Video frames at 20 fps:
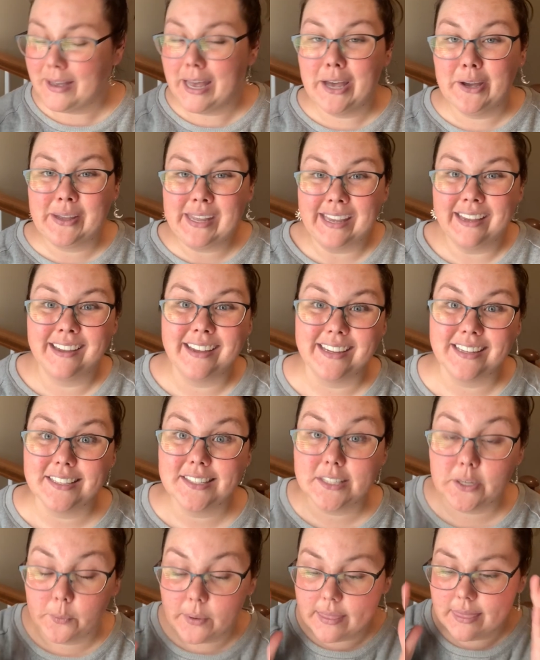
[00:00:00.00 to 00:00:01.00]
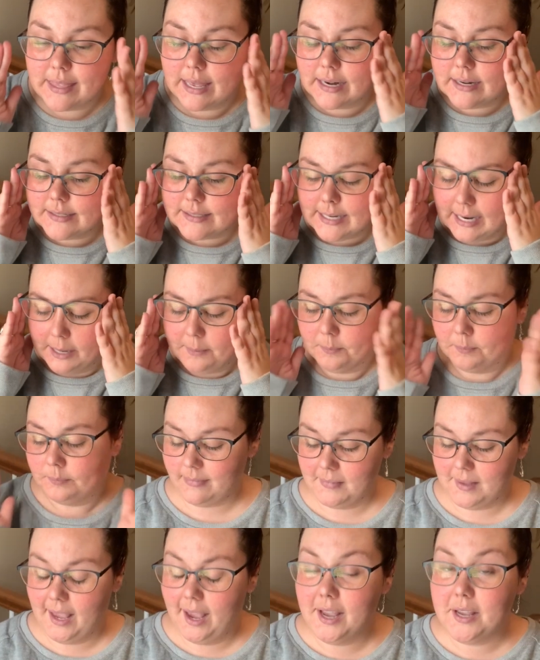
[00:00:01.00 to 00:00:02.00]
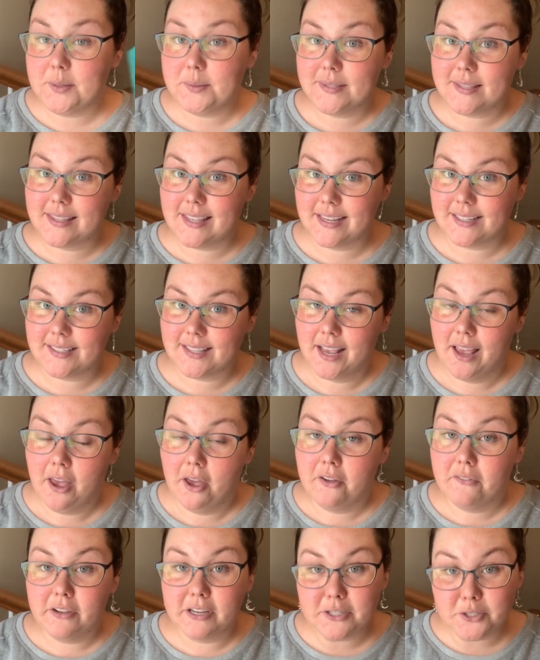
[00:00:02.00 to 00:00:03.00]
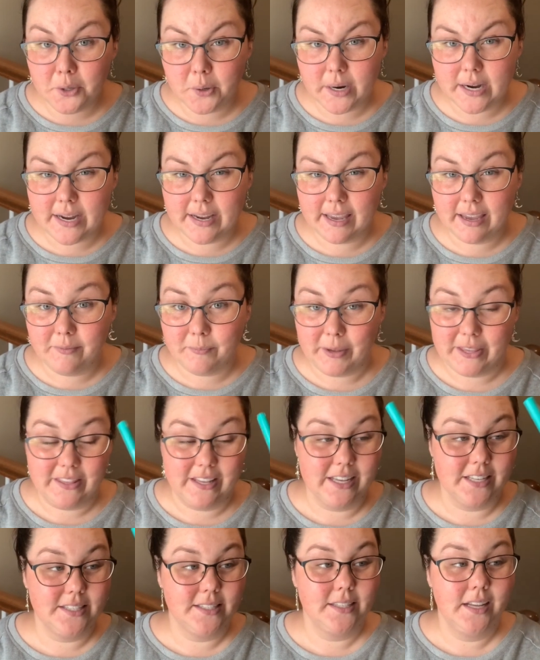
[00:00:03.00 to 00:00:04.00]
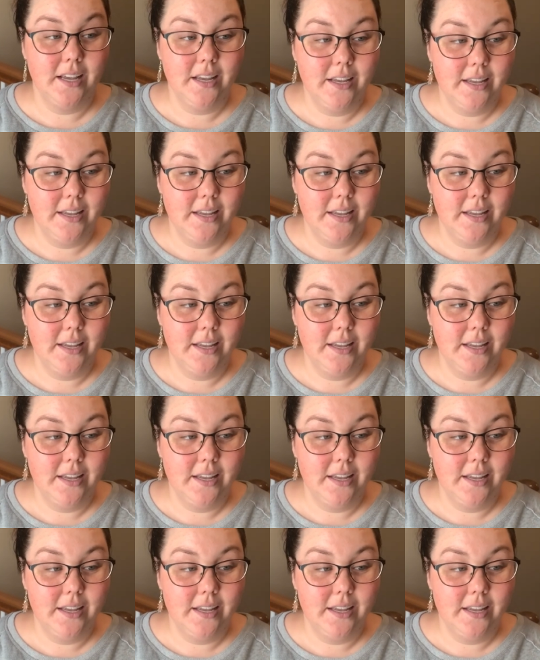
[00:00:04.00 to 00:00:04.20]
Okay, so when that is done, I use this. Victoria gave me this.